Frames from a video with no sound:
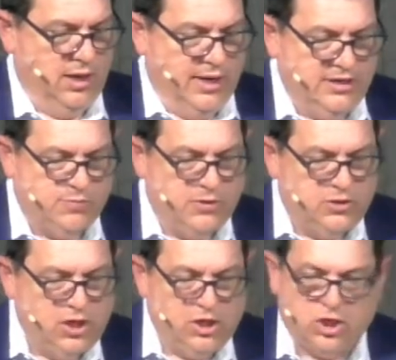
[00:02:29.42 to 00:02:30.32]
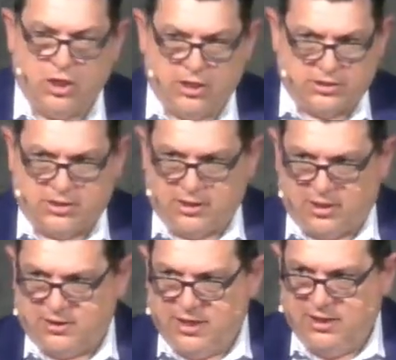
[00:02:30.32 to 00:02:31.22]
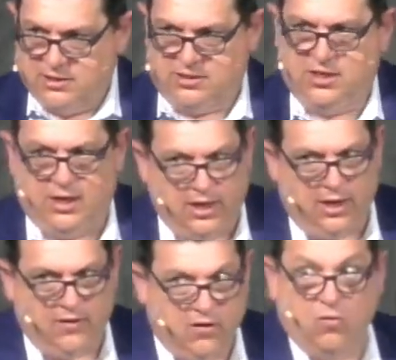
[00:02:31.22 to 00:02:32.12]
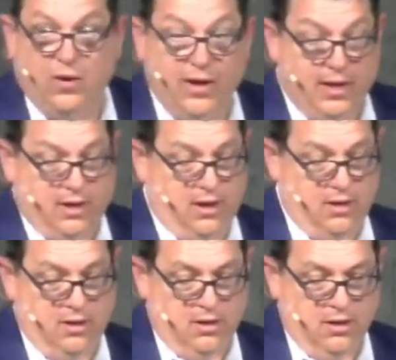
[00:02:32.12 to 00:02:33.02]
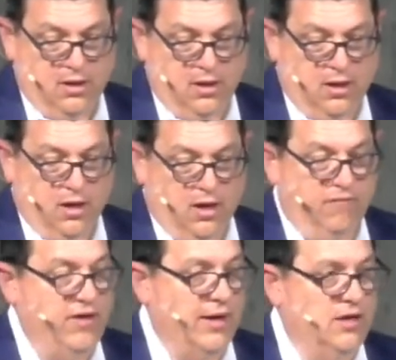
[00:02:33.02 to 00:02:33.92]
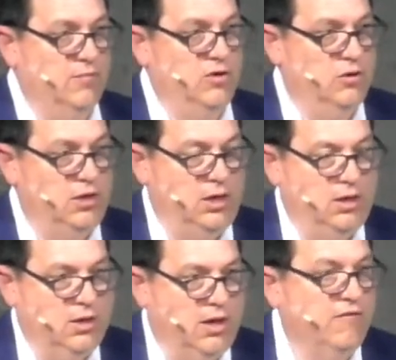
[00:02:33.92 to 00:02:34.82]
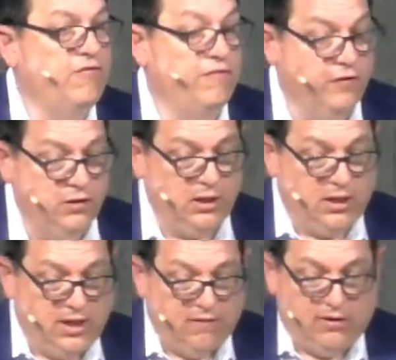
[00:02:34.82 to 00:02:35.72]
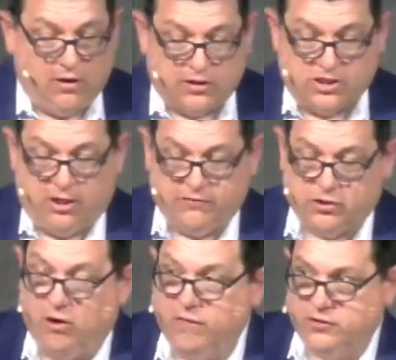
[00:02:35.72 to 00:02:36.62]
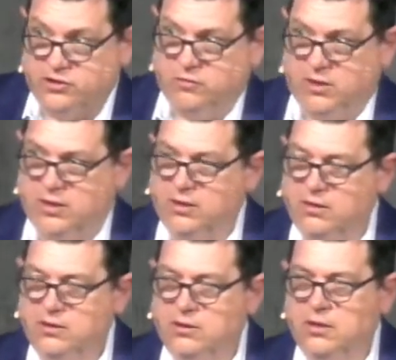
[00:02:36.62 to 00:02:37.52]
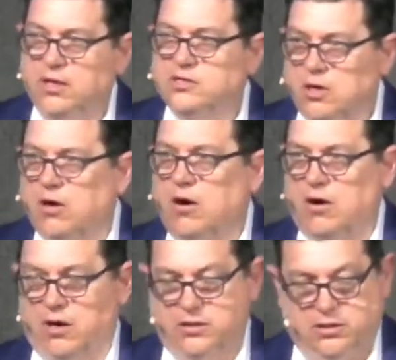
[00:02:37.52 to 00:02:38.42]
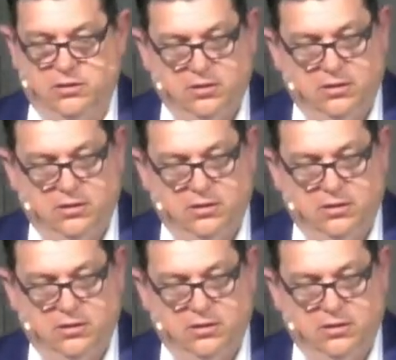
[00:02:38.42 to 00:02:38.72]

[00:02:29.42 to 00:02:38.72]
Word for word: And he's been teaching us that the thing that's getting in the way of that community, of fully giving ourselves over to it, is our heart.